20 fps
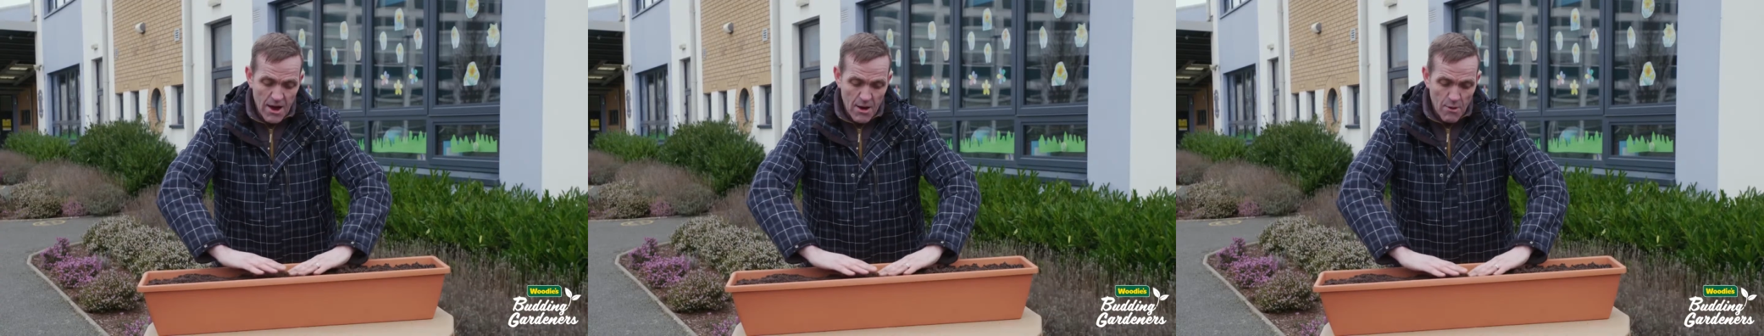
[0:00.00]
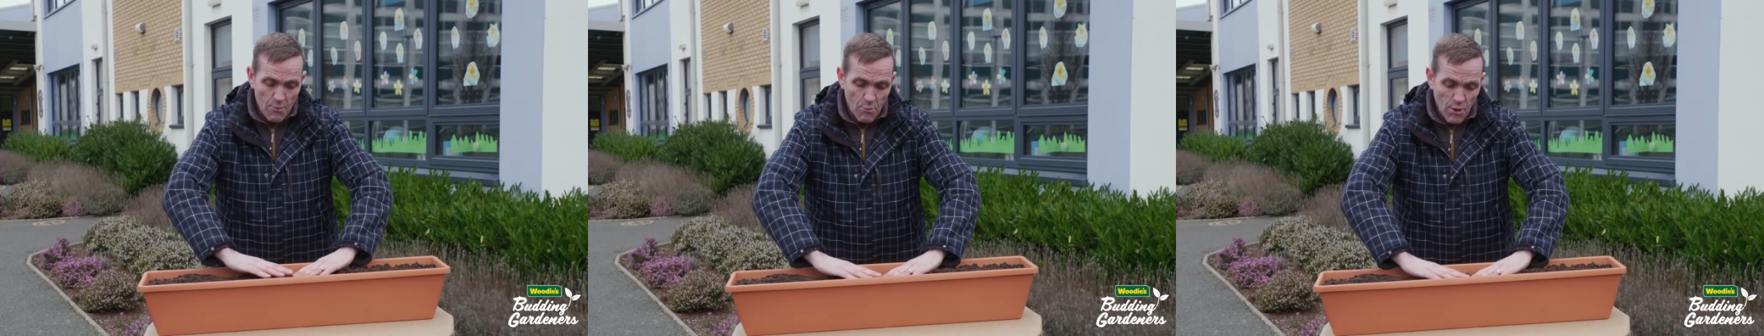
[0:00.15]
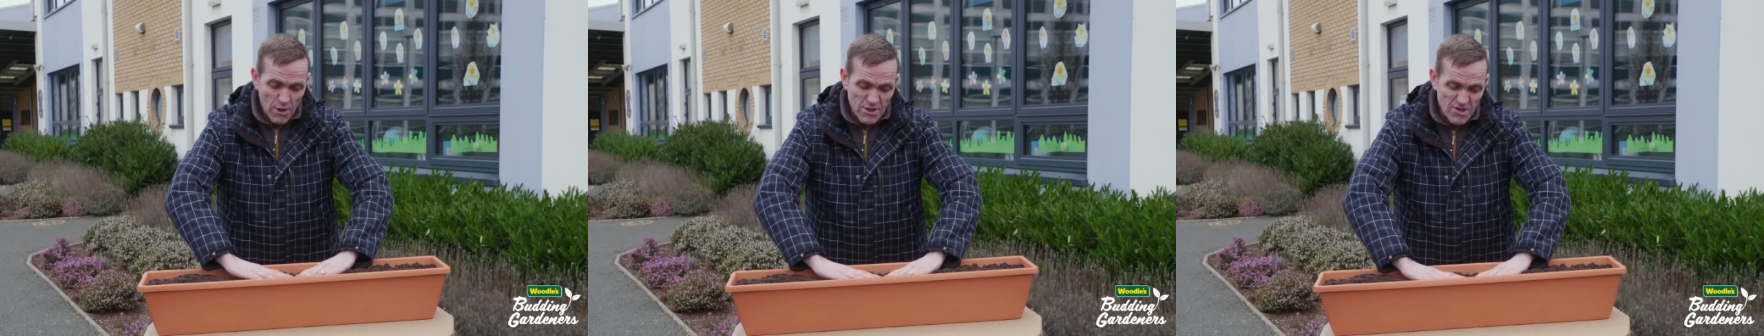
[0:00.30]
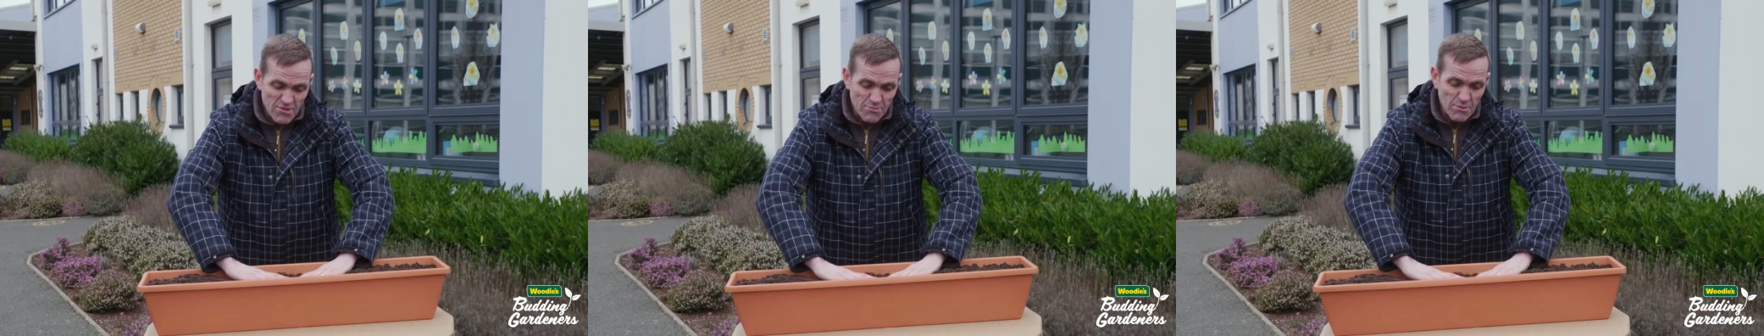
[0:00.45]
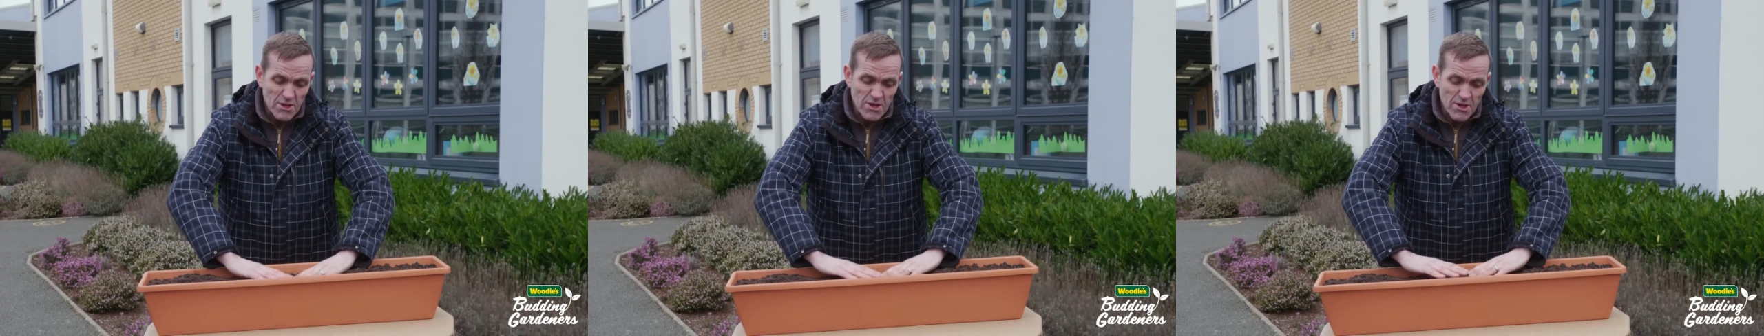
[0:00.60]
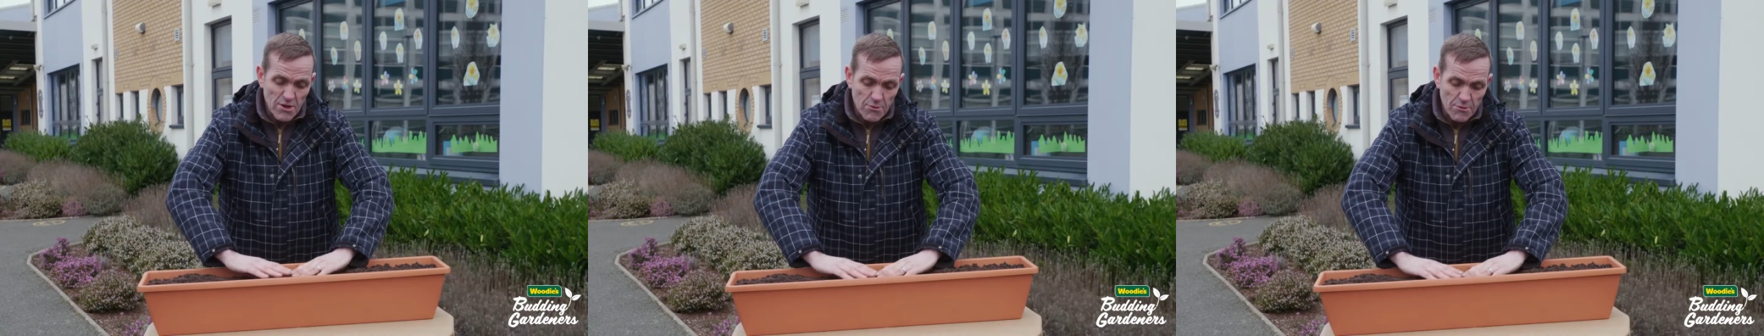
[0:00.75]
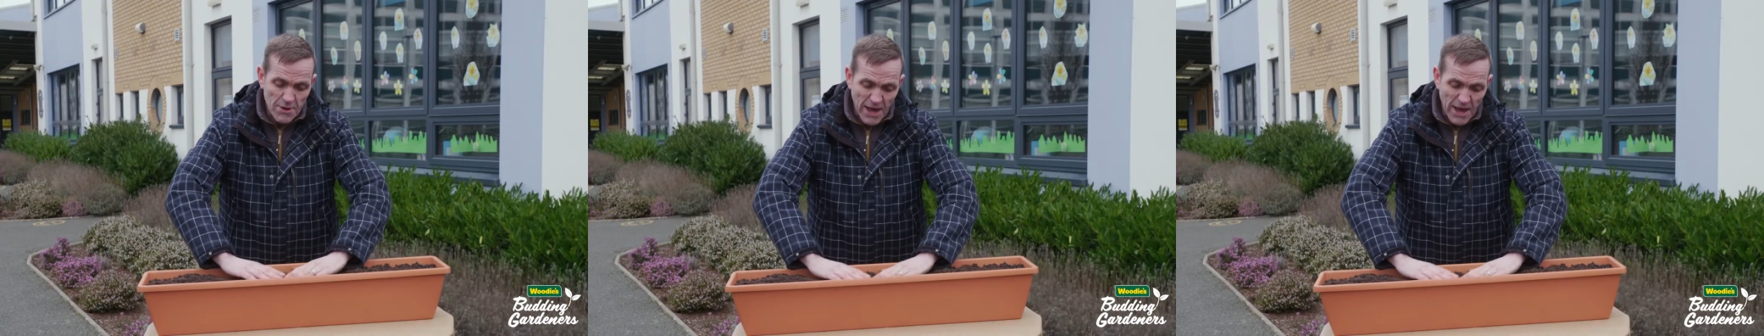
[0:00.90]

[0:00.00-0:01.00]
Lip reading: Once we do